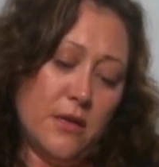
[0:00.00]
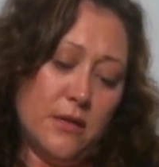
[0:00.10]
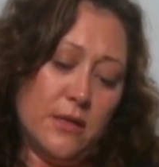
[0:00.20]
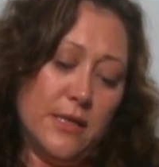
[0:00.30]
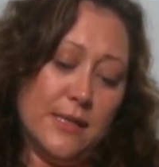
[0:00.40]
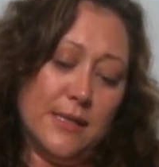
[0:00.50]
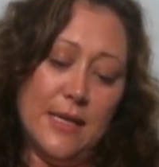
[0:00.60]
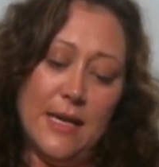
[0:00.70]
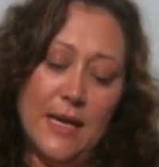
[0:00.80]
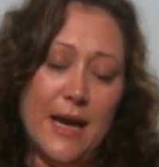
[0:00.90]
to
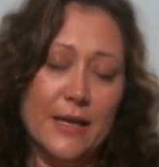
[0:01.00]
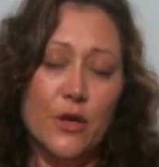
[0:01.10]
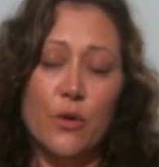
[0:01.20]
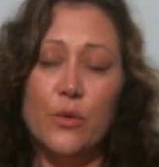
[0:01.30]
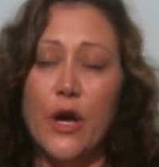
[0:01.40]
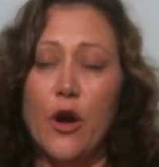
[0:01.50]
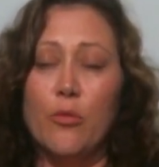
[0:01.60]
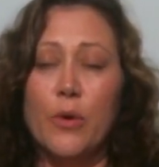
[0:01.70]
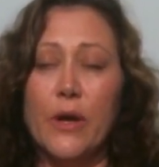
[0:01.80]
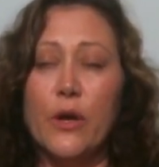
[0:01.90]
see? I don't know,
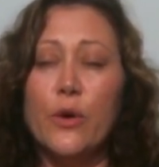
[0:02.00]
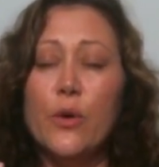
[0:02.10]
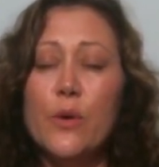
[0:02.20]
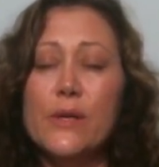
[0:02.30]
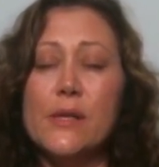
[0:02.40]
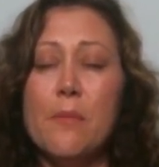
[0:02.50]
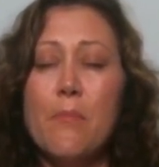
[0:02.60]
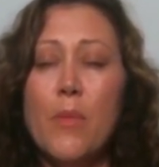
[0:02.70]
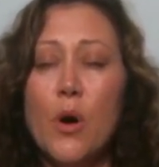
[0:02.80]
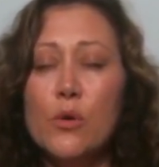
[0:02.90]
but who is the
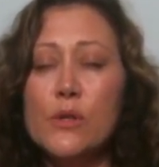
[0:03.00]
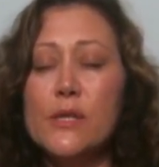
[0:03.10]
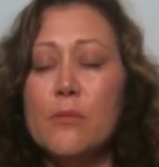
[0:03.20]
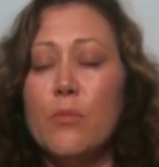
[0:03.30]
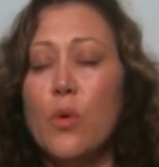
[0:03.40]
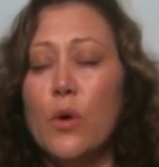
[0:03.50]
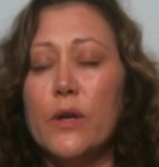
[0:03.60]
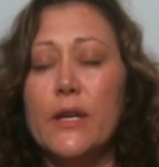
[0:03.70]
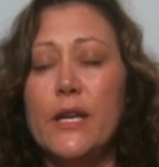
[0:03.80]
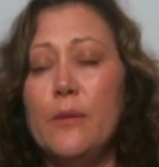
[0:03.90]
most
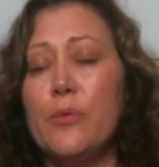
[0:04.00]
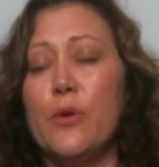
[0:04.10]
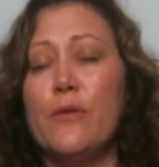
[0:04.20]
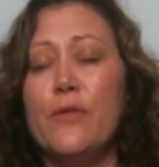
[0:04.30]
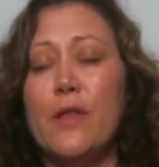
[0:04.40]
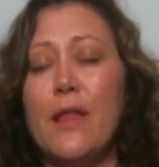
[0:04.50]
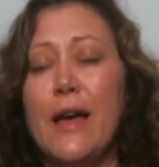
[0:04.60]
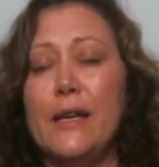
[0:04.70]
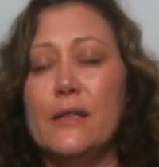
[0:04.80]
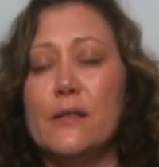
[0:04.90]
important keeper of the
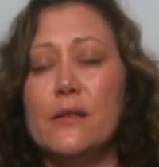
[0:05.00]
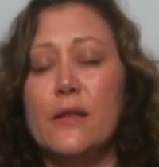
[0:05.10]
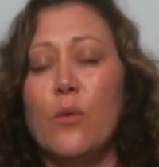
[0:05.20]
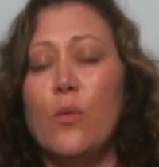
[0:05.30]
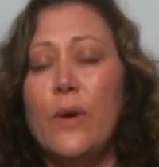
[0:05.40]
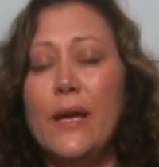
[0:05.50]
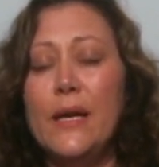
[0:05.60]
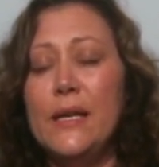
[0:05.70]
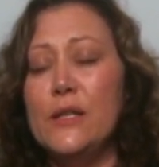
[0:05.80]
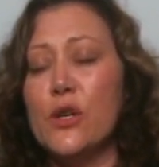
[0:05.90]
light that we
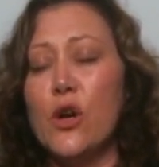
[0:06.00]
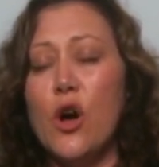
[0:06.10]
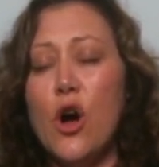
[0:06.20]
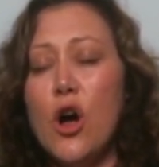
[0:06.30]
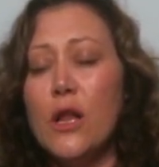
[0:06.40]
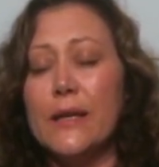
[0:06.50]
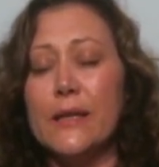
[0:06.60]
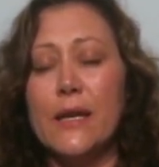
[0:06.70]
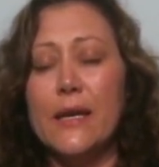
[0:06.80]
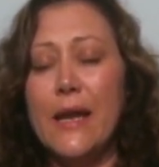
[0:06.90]
need to call and
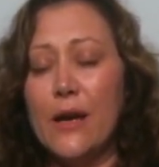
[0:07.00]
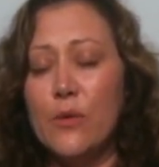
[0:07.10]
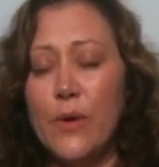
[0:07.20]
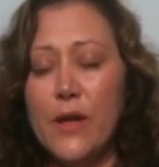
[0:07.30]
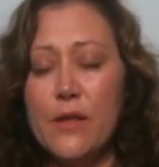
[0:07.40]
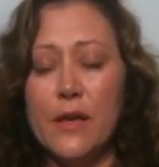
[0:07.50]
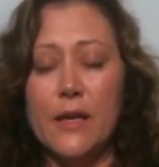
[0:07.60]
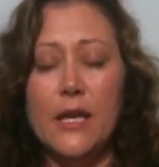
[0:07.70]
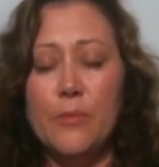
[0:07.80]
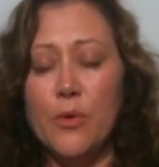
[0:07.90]
connect with and
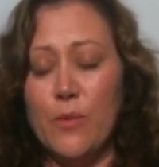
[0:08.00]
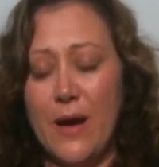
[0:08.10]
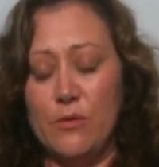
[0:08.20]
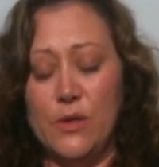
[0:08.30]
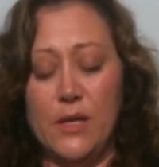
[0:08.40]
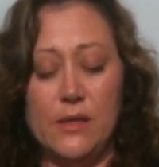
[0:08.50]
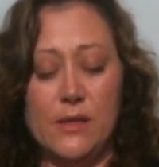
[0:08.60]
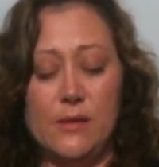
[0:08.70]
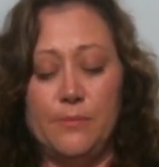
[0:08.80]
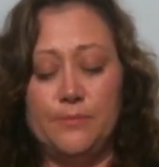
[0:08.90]
keep around
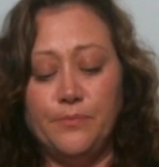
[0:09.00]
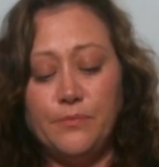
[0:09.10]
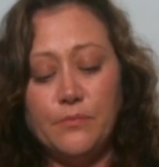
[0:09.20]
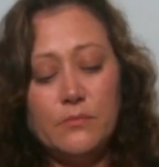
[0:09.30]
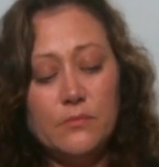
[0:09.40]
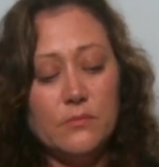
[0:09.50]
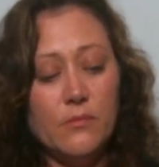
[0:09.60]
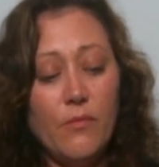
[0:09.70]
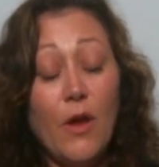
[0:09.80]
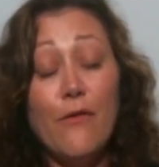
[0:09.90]
us
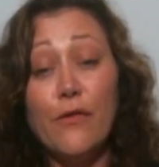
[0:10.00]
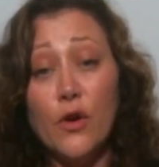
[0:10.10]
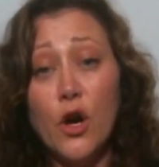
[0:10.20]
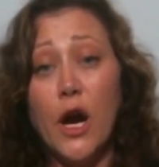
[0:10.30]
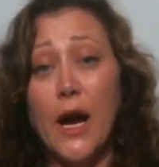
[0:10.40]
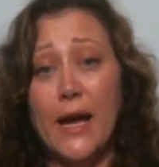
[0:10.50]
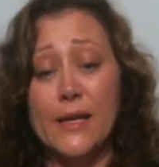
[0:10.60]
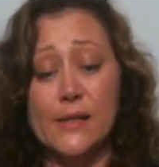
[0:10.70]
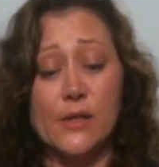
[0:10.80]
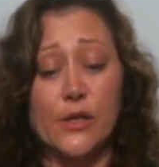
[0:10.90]
for our
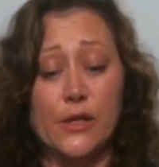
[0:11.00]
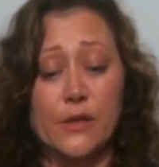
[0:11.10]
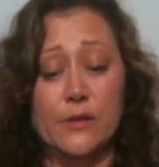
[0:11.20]
highest good?